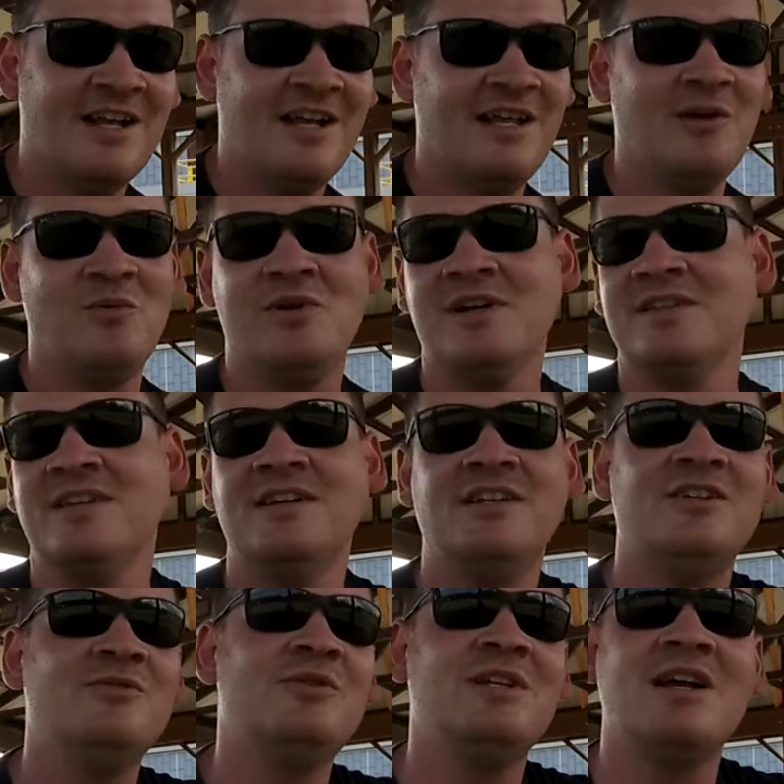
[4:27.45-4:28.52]
He won the
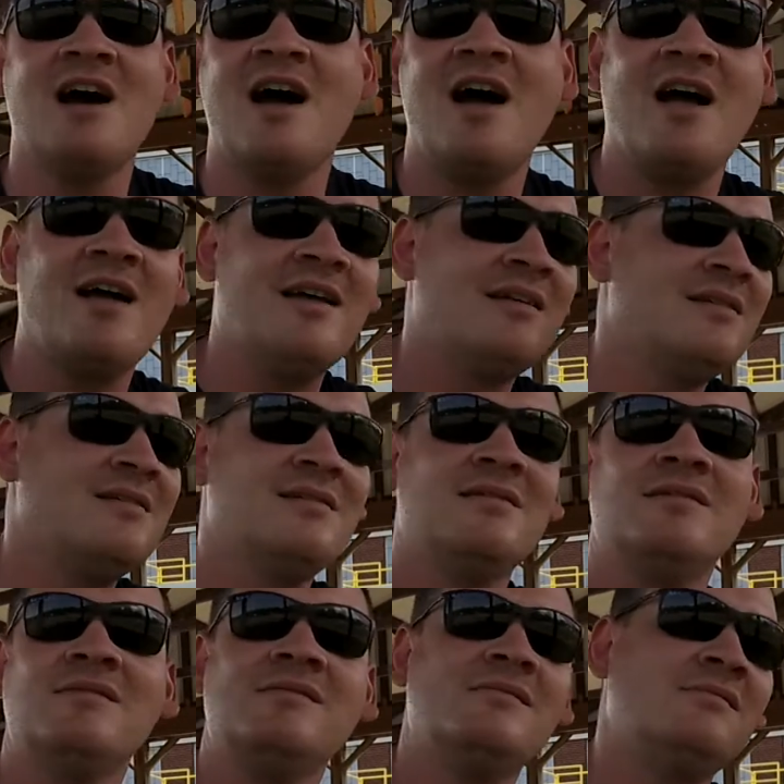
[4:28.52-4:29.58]

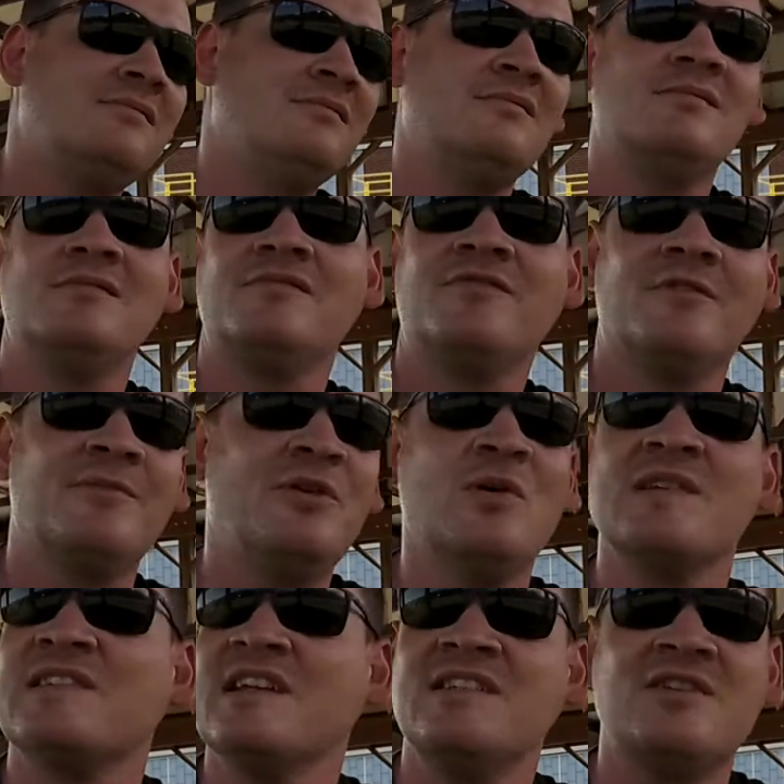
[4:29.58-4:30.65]
UDI from
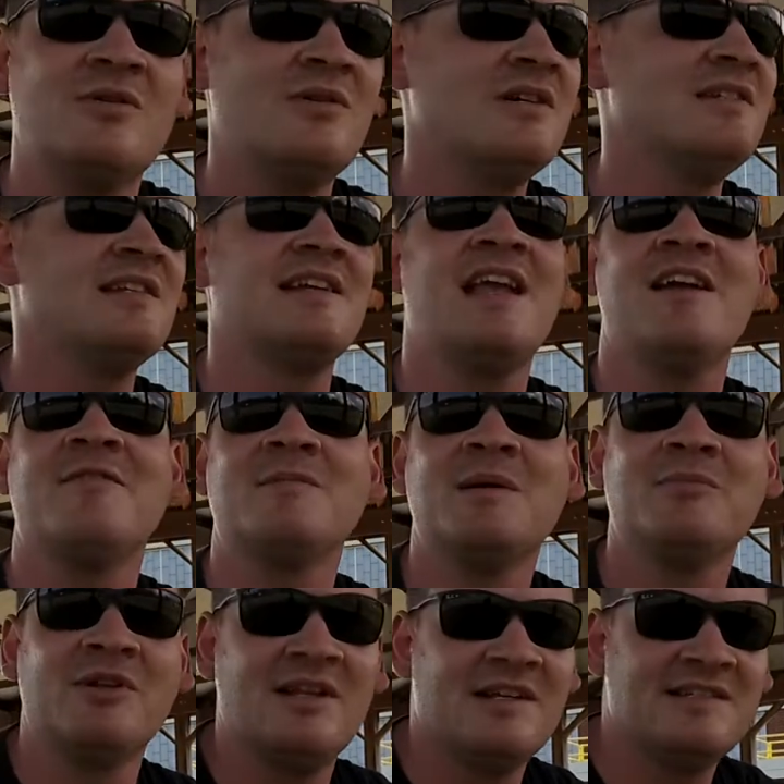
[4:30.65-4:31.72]
USA Toys. I can't
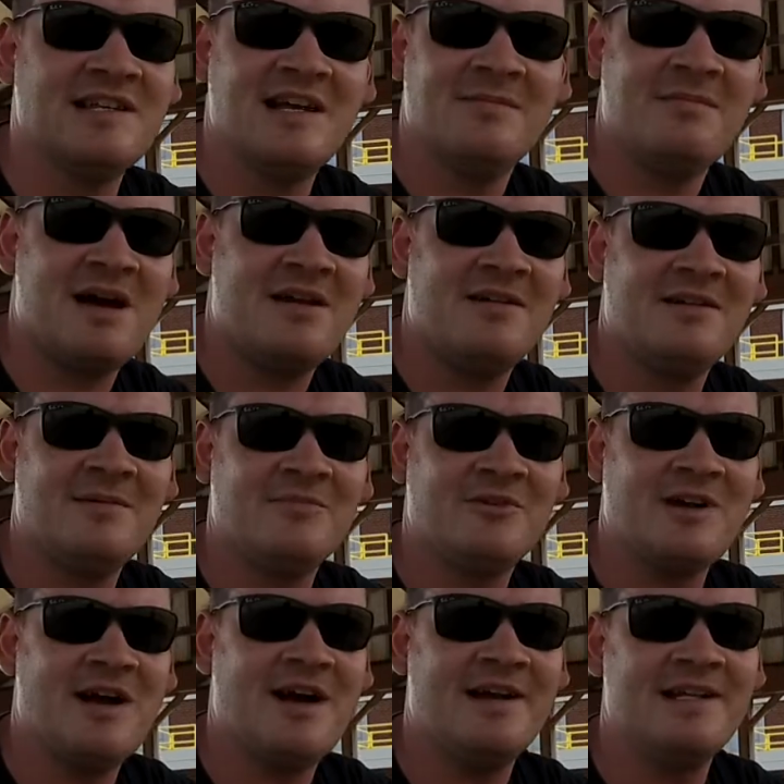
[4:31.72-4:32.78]
remember the exact model
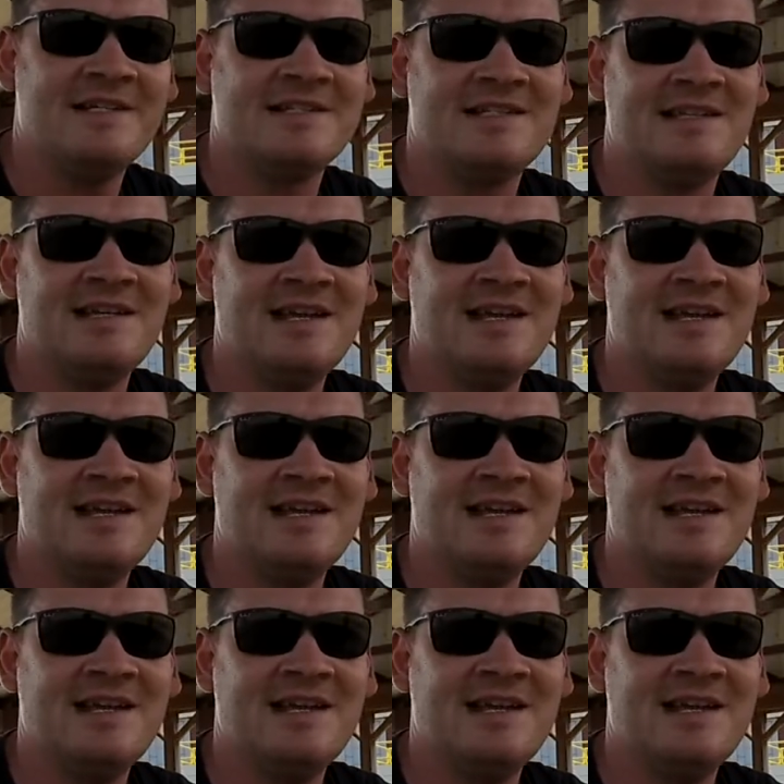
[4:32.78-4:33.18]
number on it.